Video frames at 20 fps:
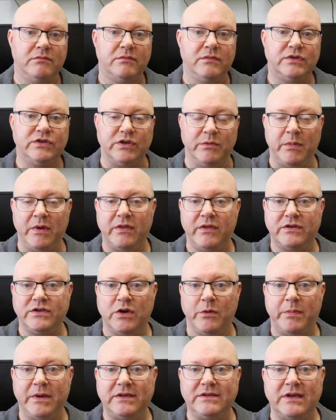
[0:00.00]
Some other
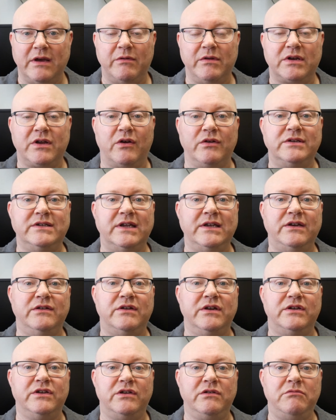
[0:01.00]
topics I will continue
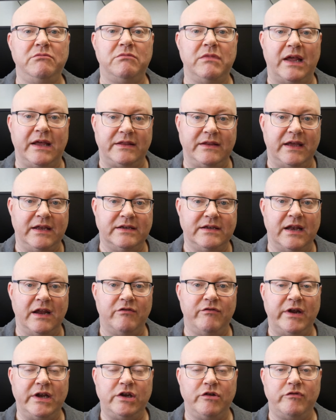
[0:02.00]
to do, like the internet
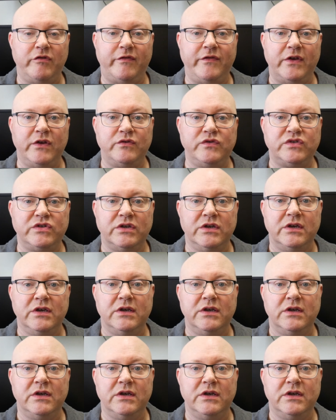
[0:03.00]
radio reviews,